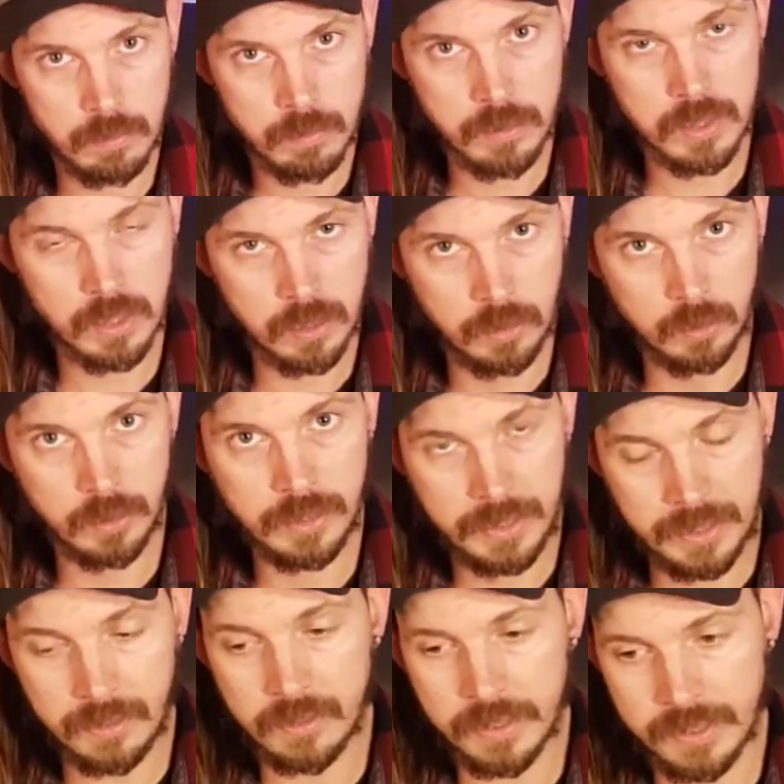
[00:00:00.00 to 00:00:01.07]
secluded
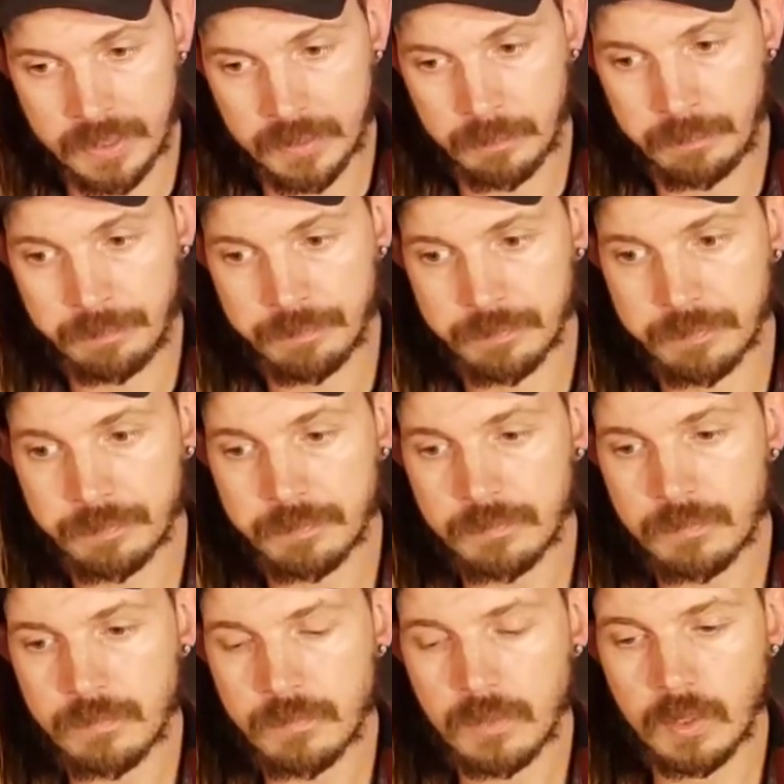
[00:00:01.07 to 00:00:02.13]
area.
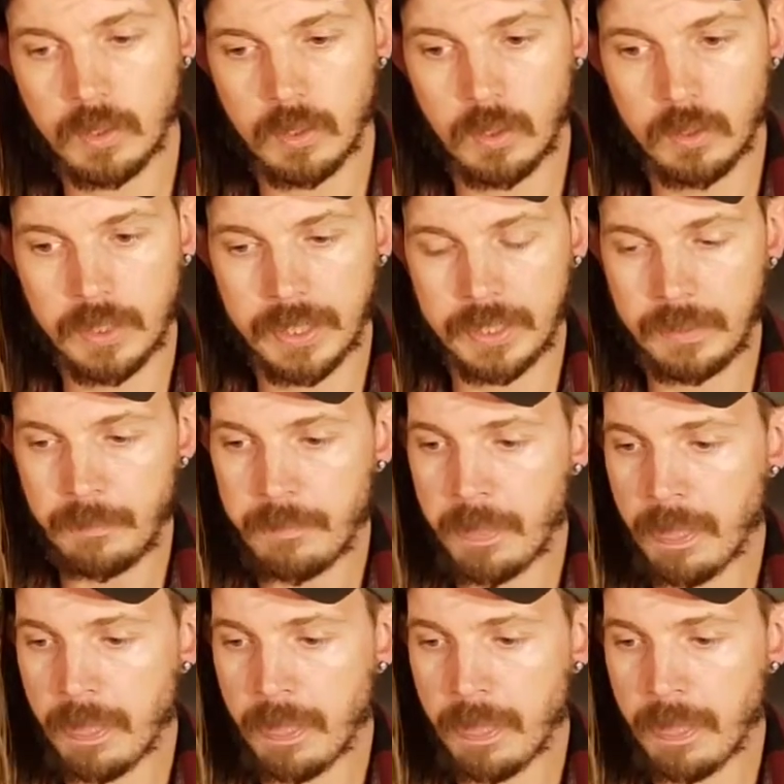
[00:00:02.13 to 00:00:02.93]
Okay?